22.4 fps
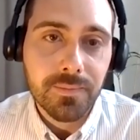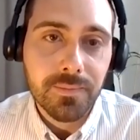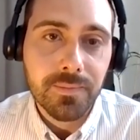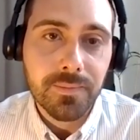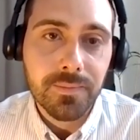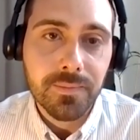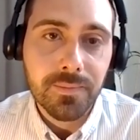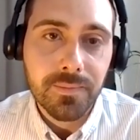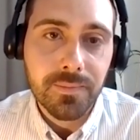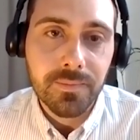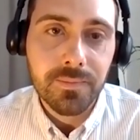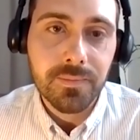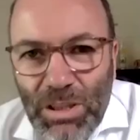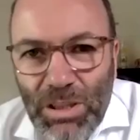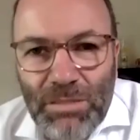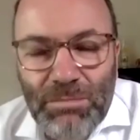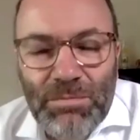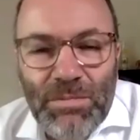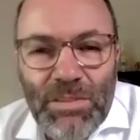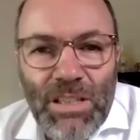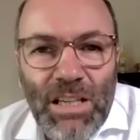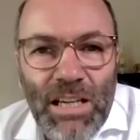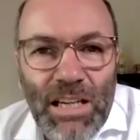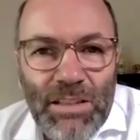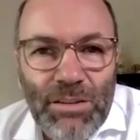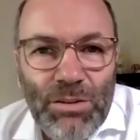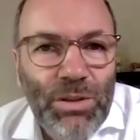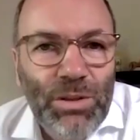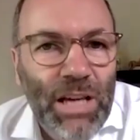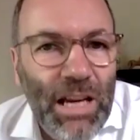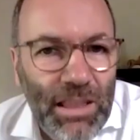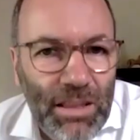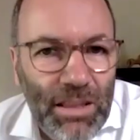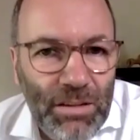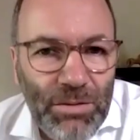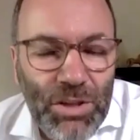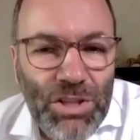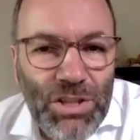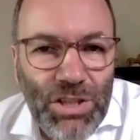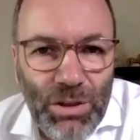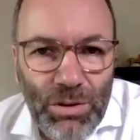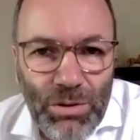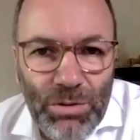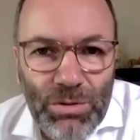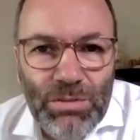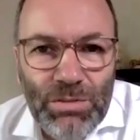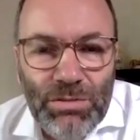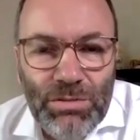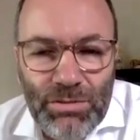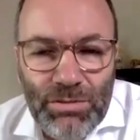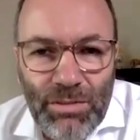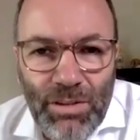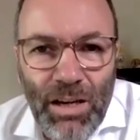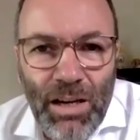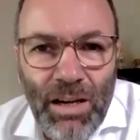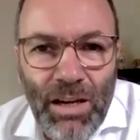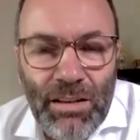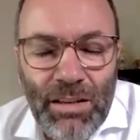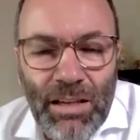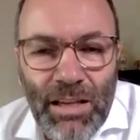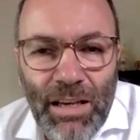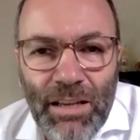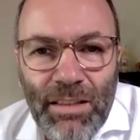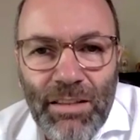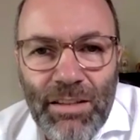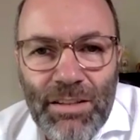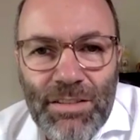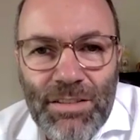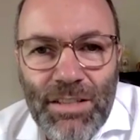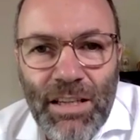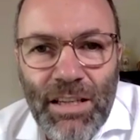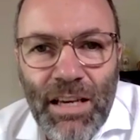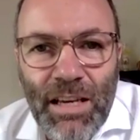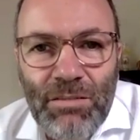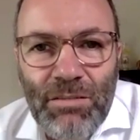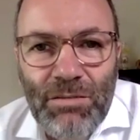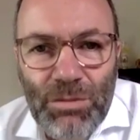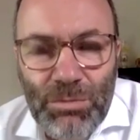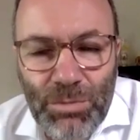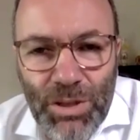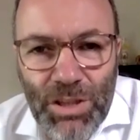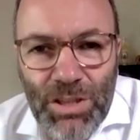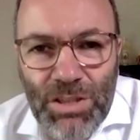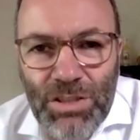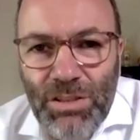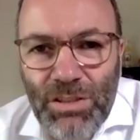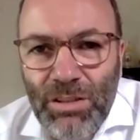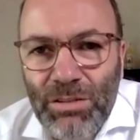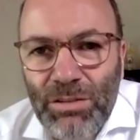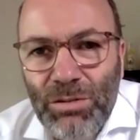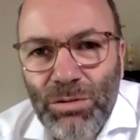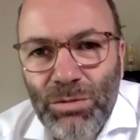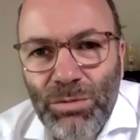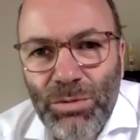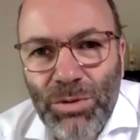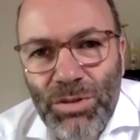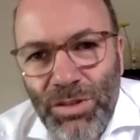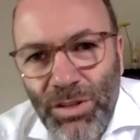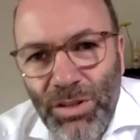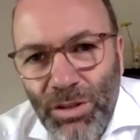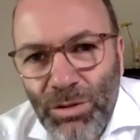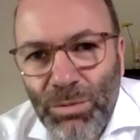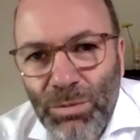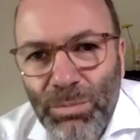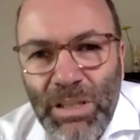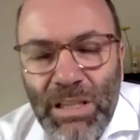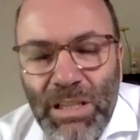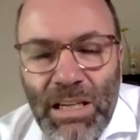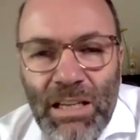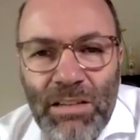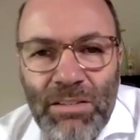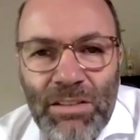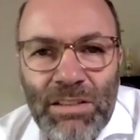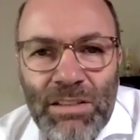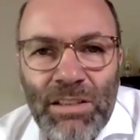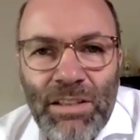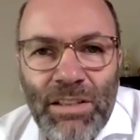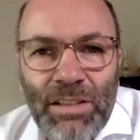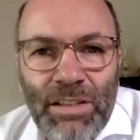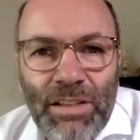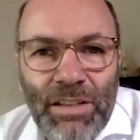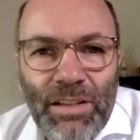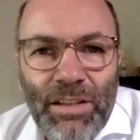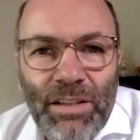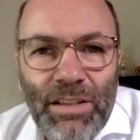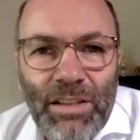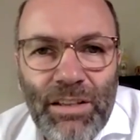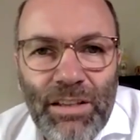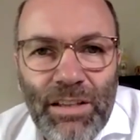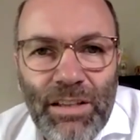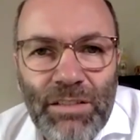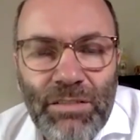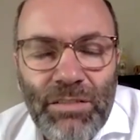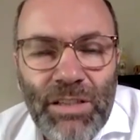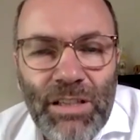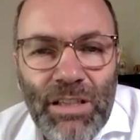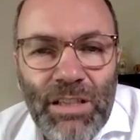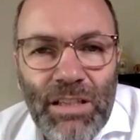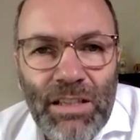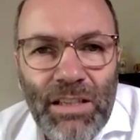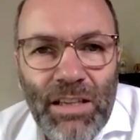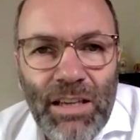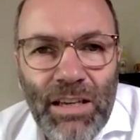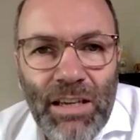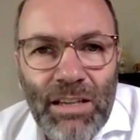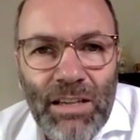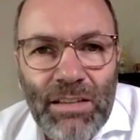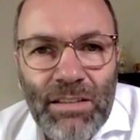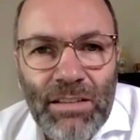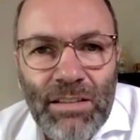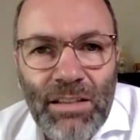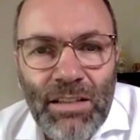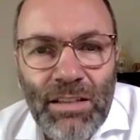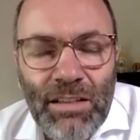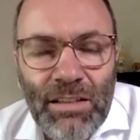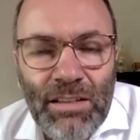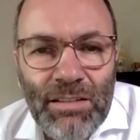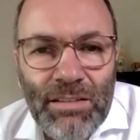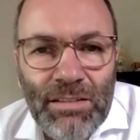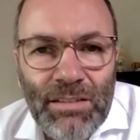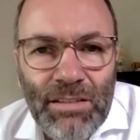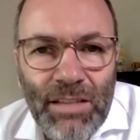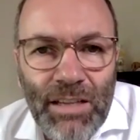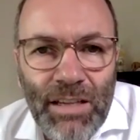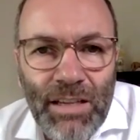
Absolutely. And together we showed, I underline this again, from regional towards the European level, that we can